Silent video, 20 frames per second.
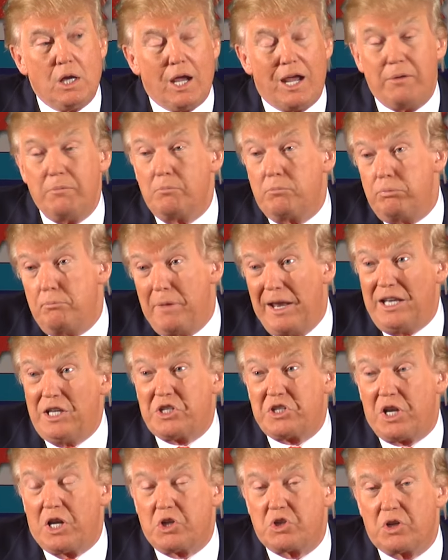And many
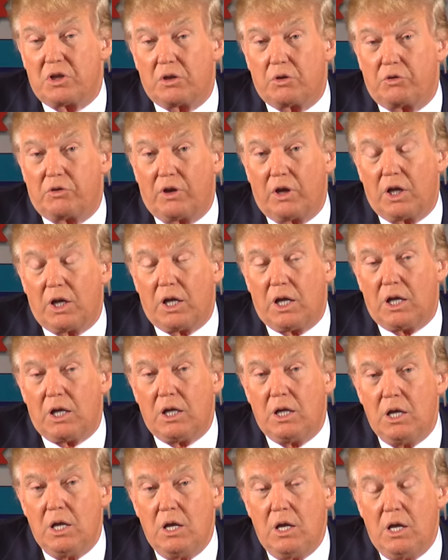states are losing a lot.
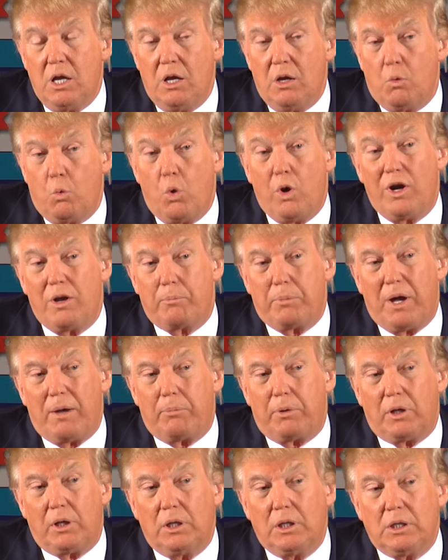We're in a
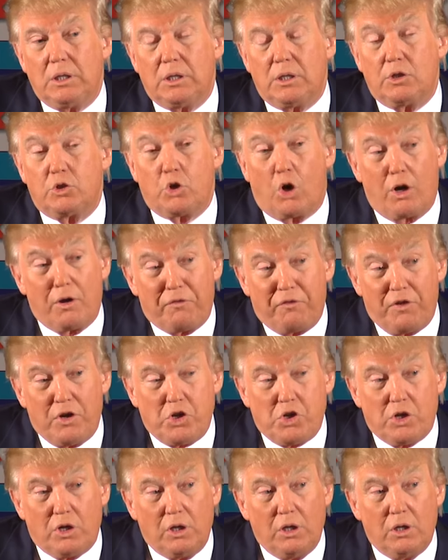bubble. It's
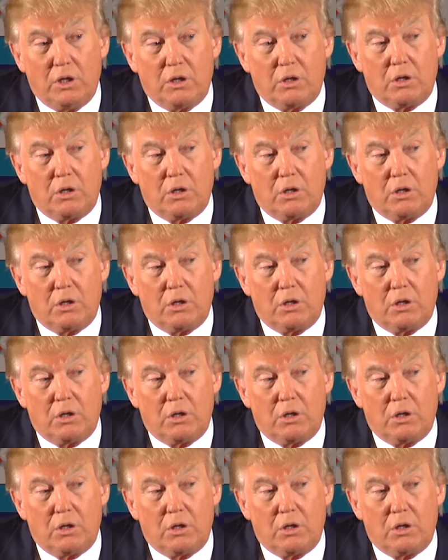artificial,